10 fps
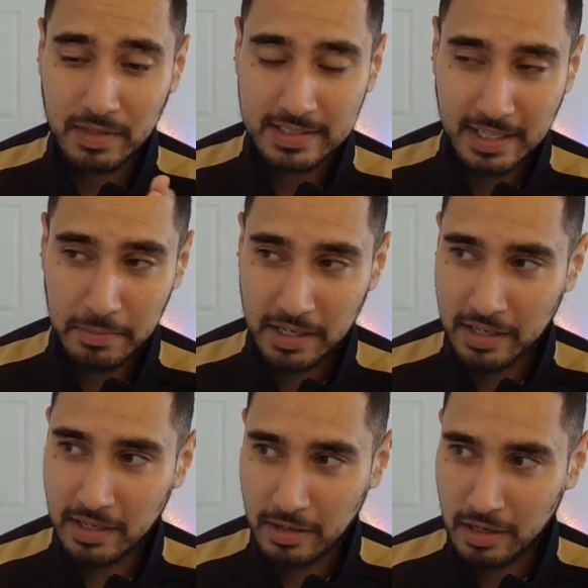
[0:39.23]

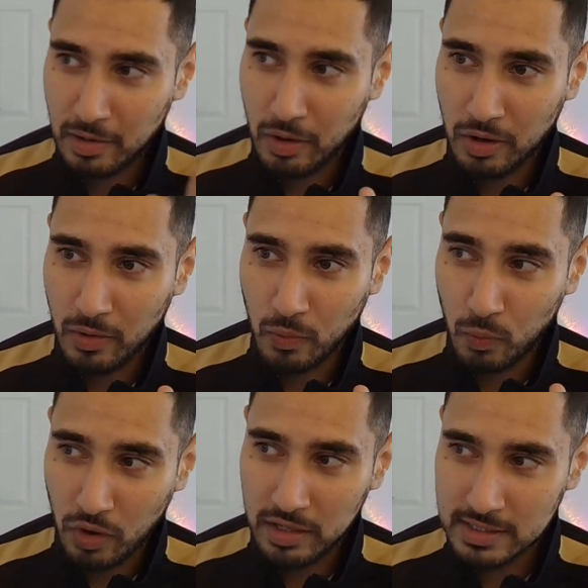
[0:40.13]
Scamacca
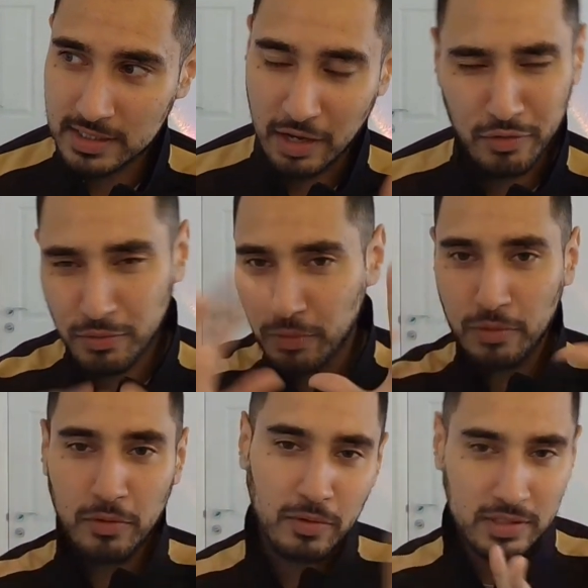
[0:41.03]
was, out of
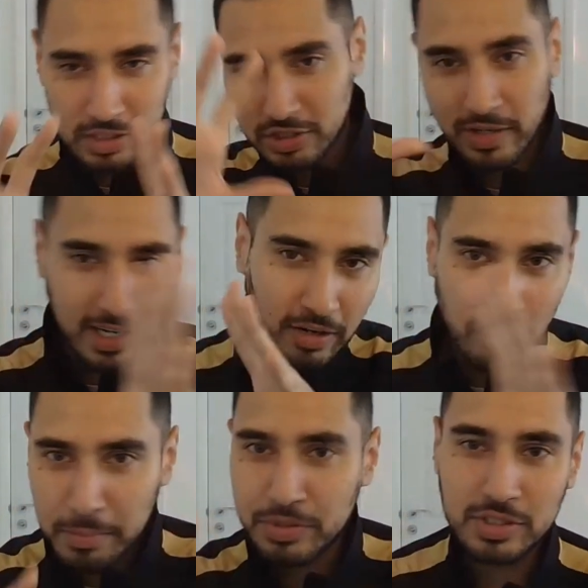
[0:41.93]
all the striker
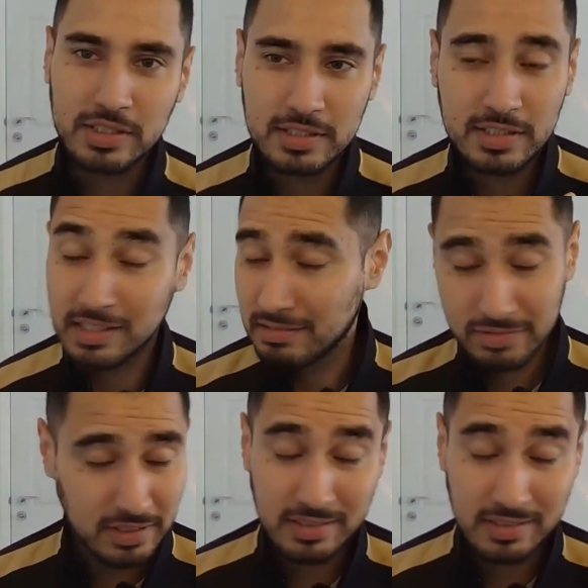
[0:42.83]
options, and